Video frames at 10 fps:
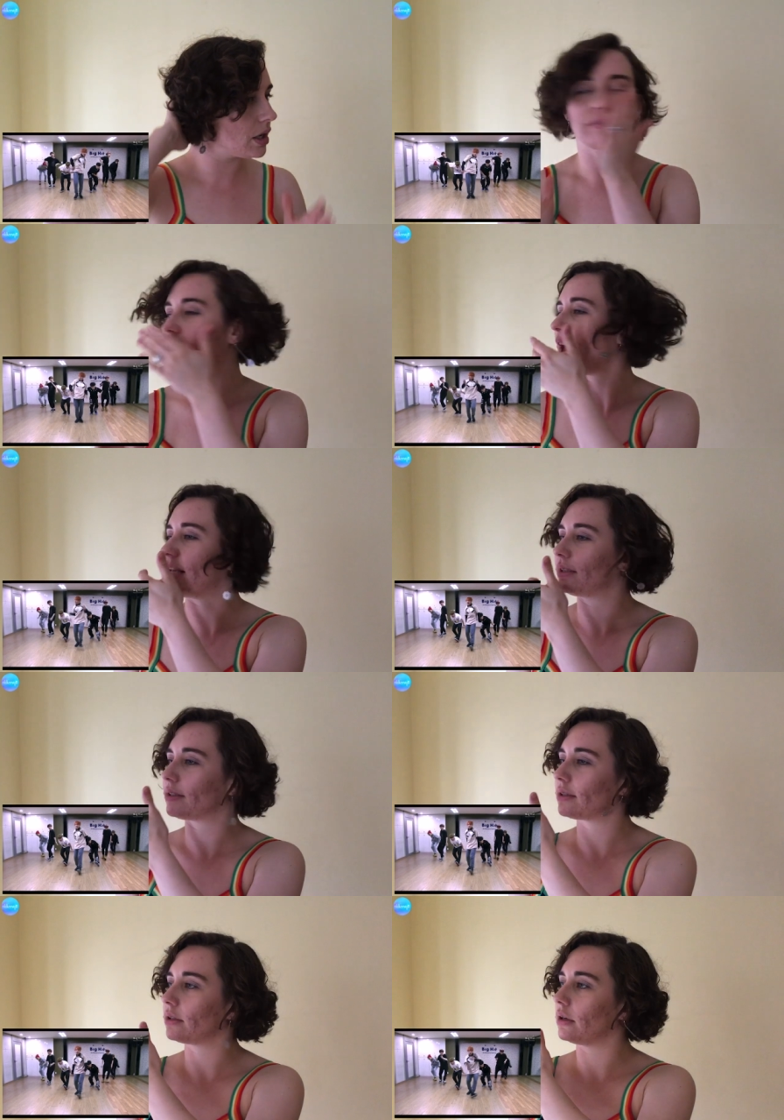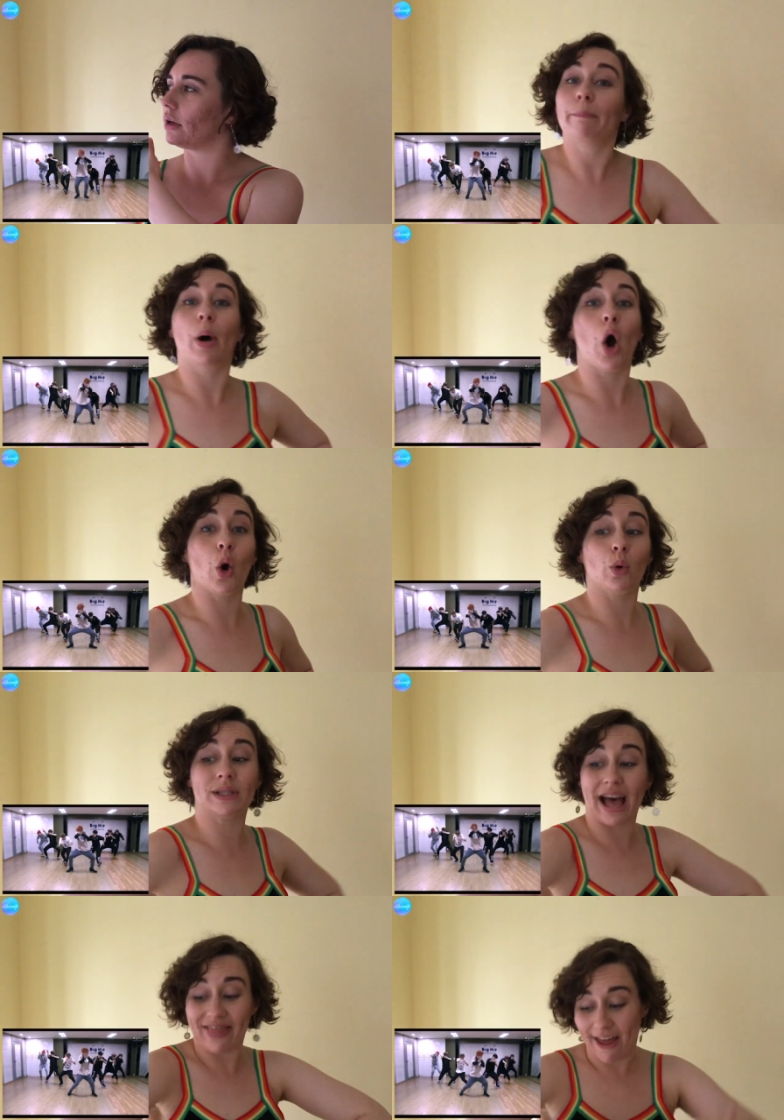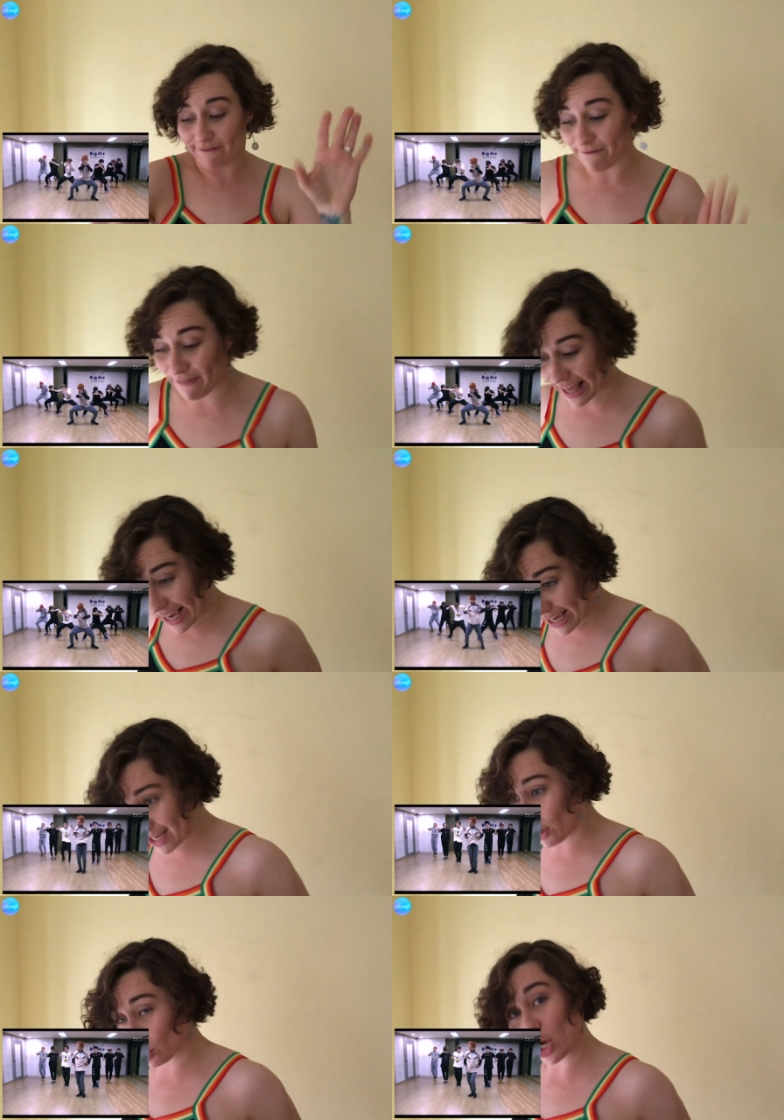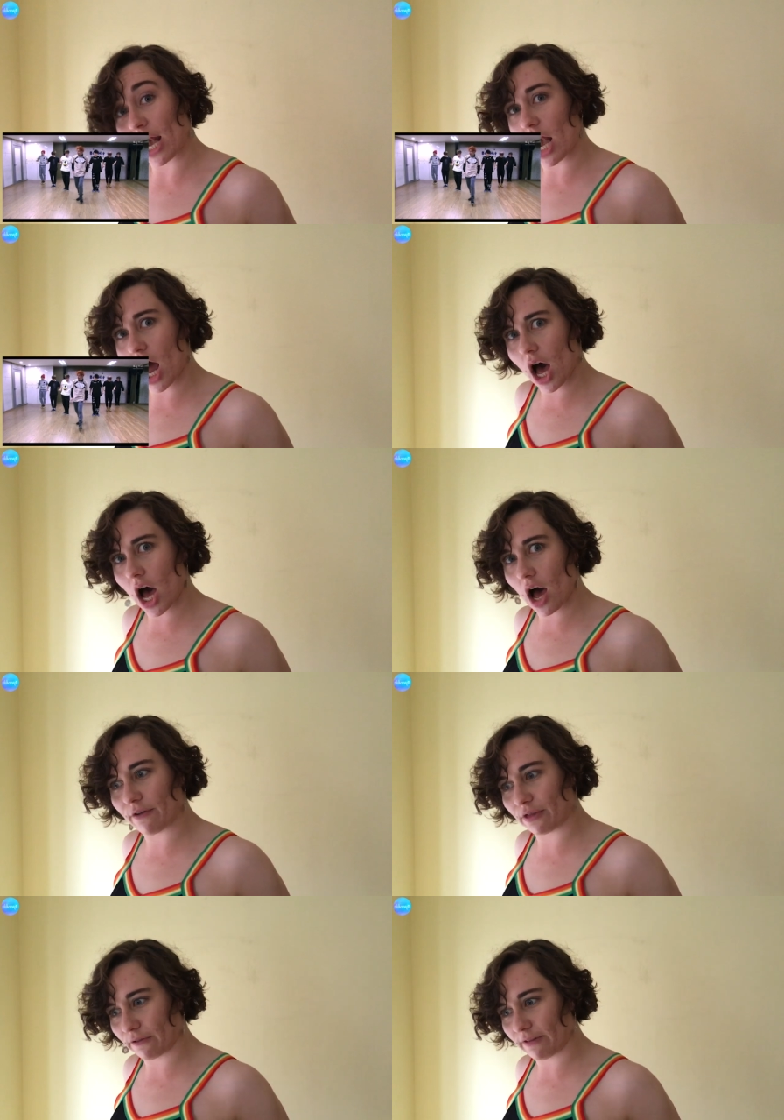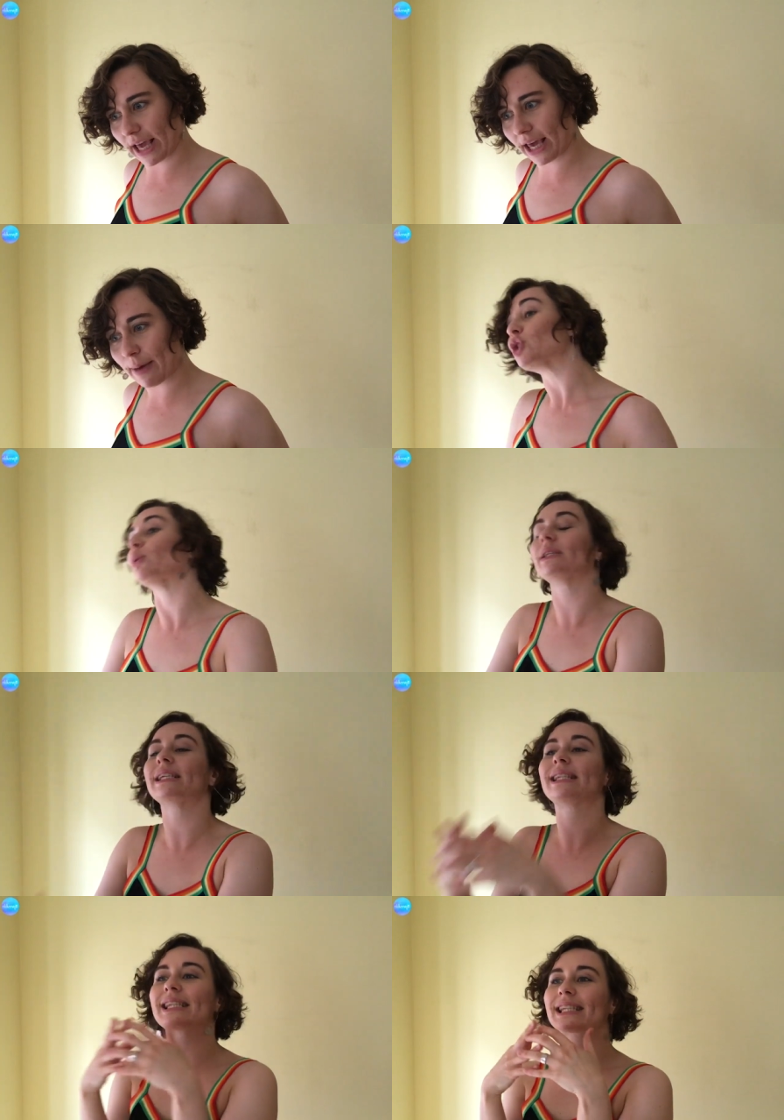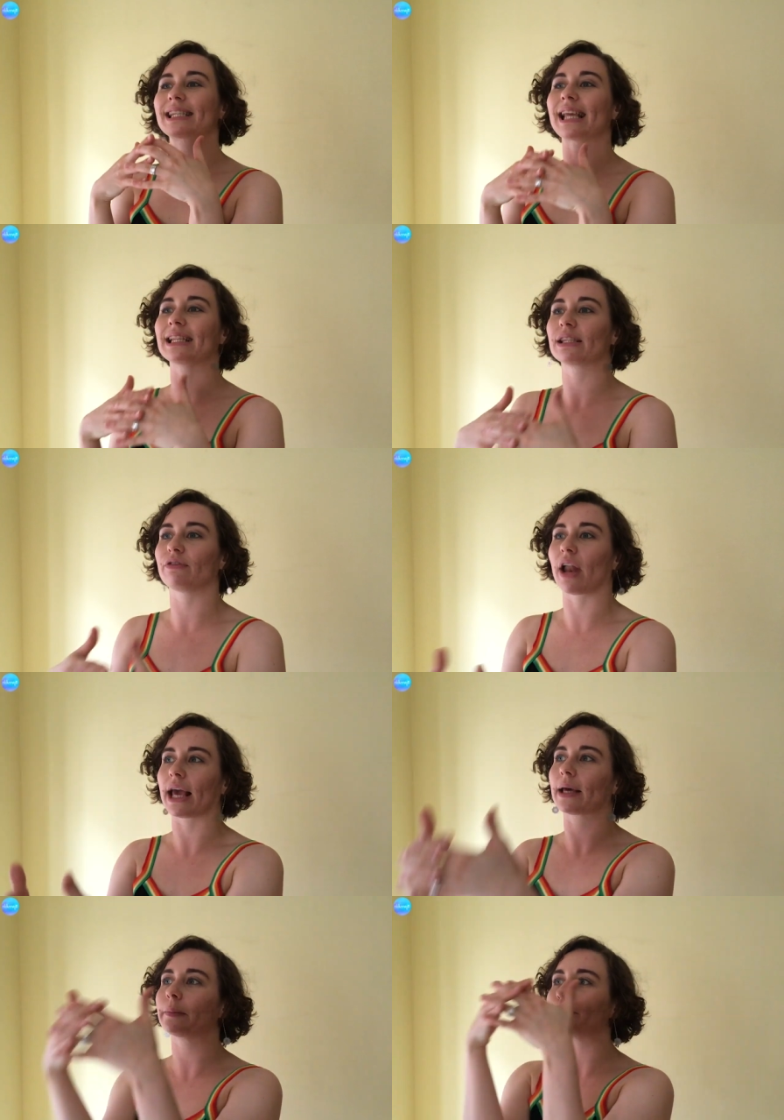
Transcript: face, pose, and then flick, which I love the flick. So it is this sense of like